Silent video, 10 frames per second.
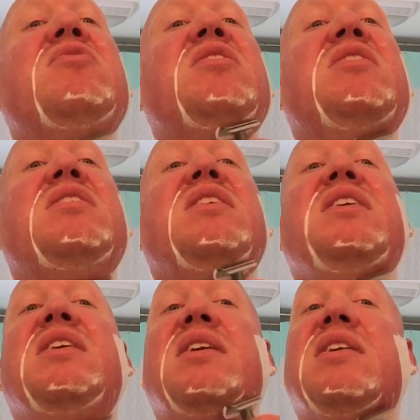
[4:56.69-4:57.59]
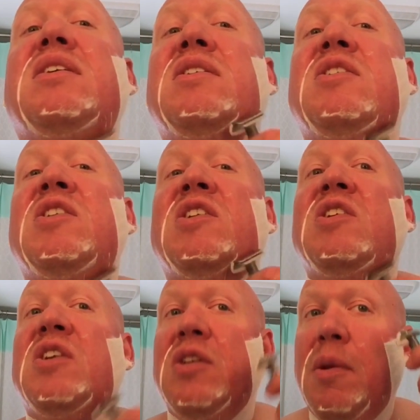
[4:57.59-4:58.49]
And the uh,
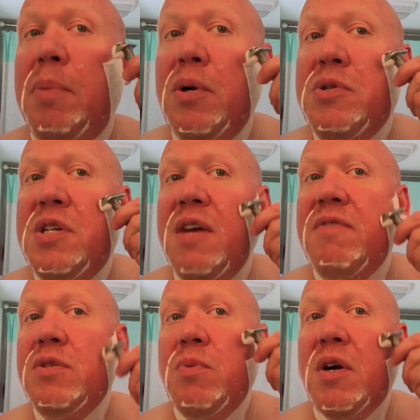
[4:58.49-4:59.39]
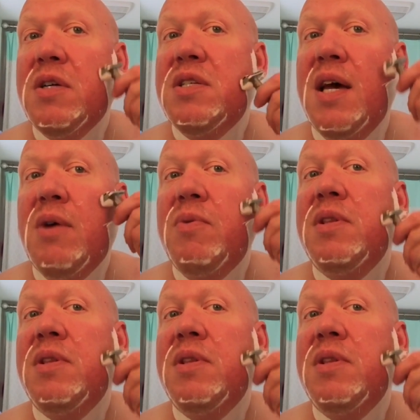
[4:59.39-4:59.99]
the post shave is where it's at